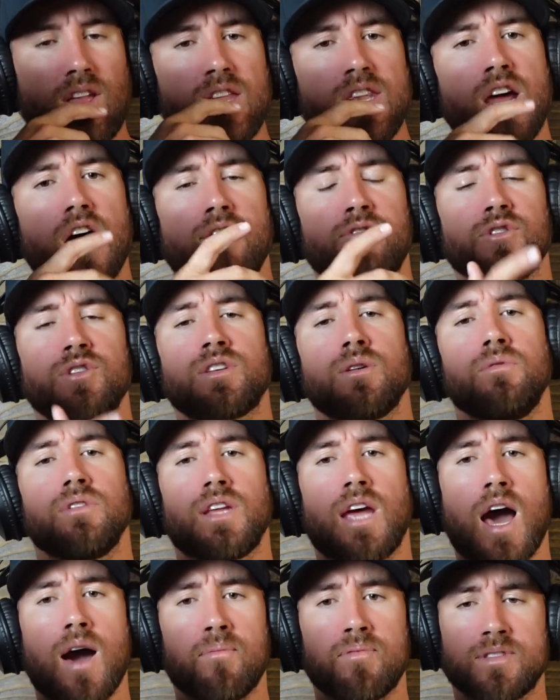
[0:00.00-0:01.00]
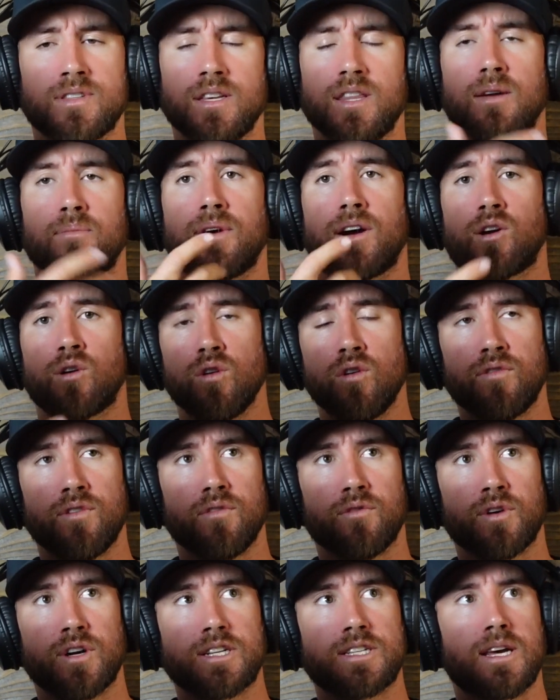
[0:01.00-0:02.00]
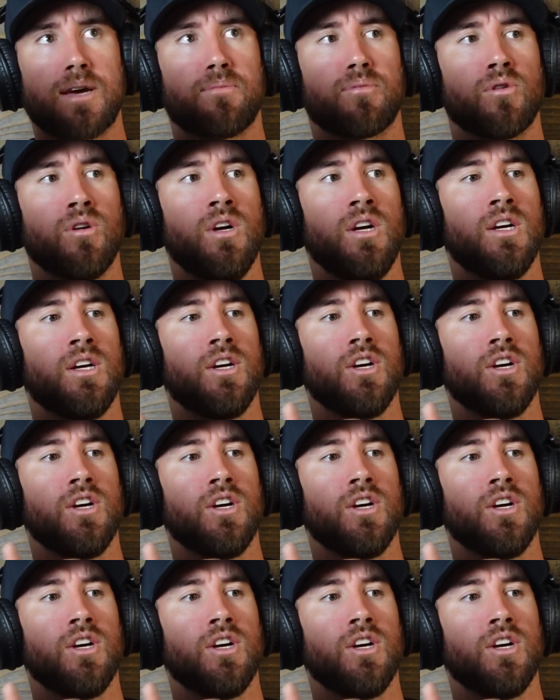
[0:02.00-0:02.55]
Now, if you're someone the opposite, like my girlfriend, for example,